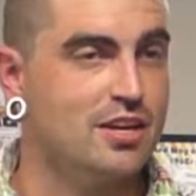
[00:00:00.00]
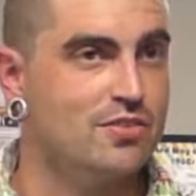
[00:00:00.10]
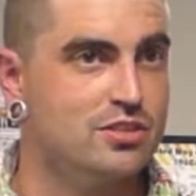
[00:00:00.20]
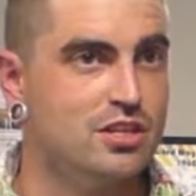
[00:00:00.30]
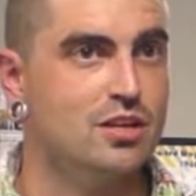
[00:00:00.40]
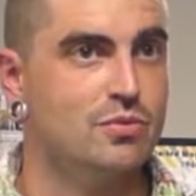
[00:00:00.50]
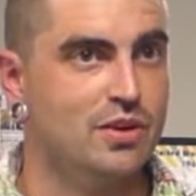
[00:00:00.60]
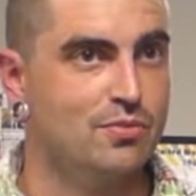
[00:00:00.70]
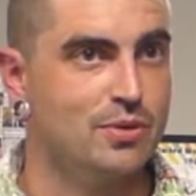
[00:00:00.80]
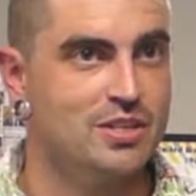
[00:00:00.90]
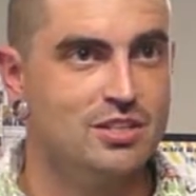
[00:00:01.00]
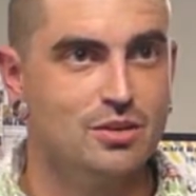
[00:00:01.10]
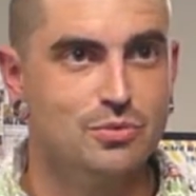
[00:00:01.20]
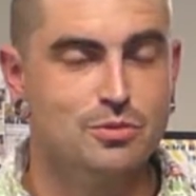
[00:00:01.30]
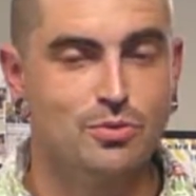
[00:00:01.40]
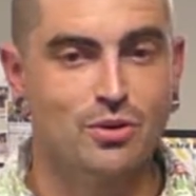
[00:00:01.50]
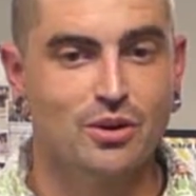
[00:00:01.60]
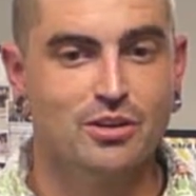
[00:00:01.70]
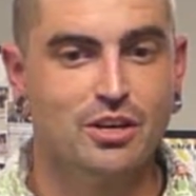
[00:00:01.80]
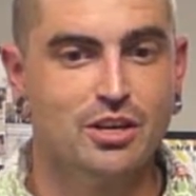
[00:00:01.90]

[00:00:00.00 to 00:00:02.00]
17 whenever my son was born.